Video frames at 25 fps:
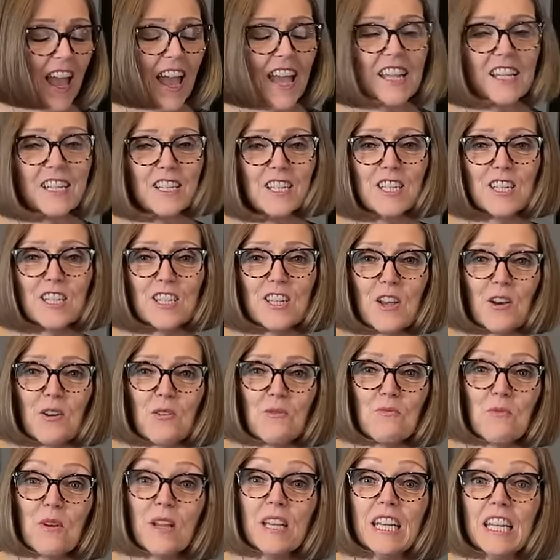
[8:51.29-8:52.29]
And
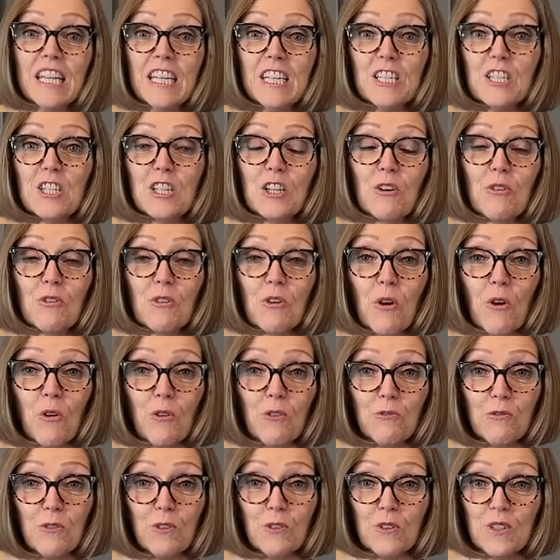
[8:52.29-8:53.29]
so we needed to go to
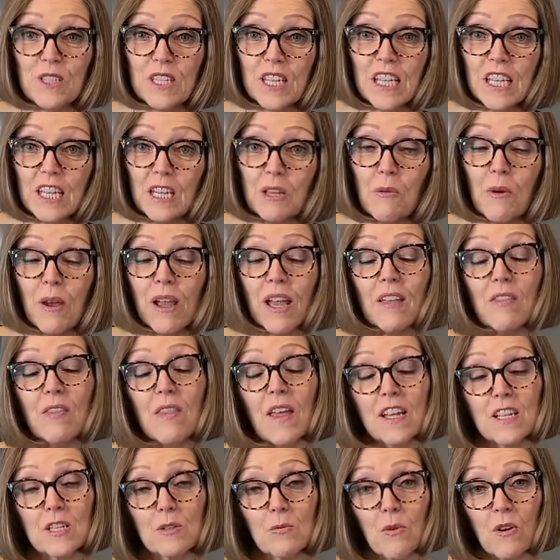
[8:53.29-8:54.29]
Whole Foods anyway,
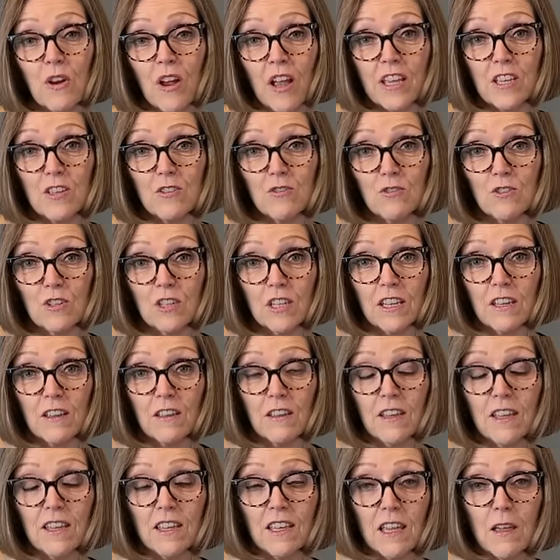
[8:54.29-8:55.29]
and that's where I
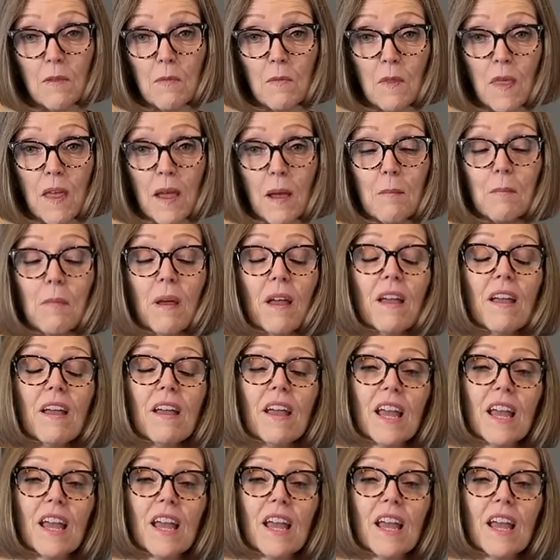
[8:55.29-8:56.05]
usually get them.